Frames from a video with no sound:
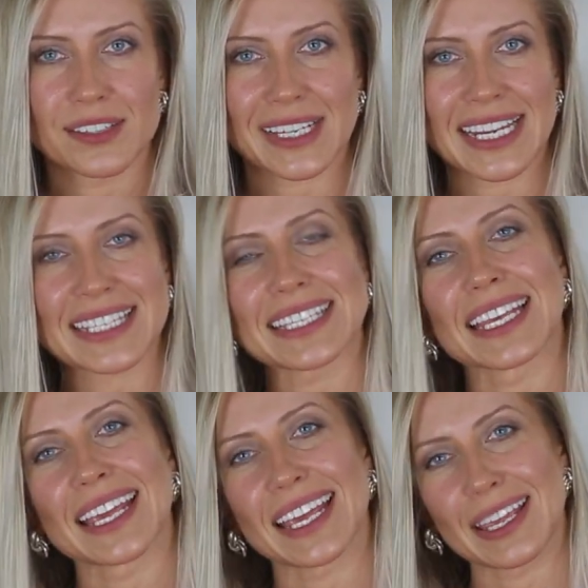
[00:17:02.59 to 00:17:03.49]
dress
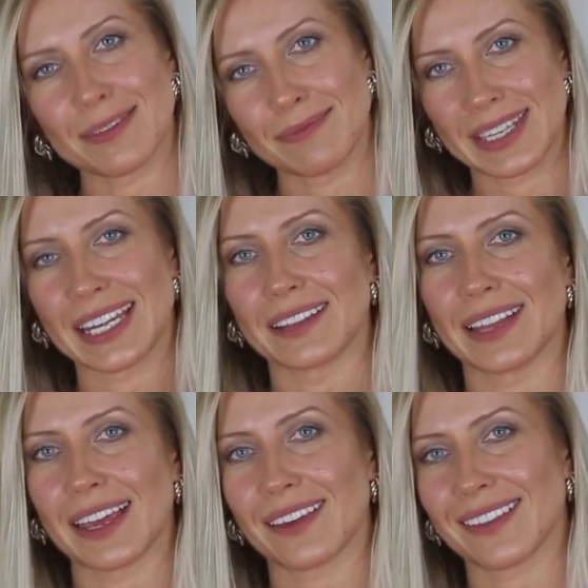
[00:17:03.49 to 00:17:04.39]
in mini
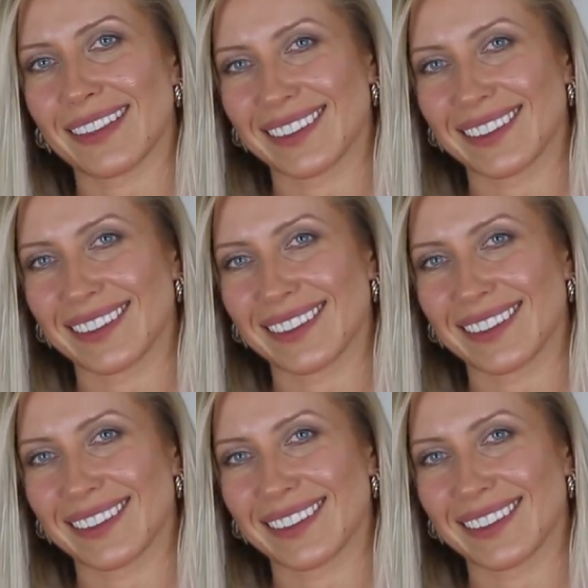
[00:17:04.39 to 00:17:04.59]
length.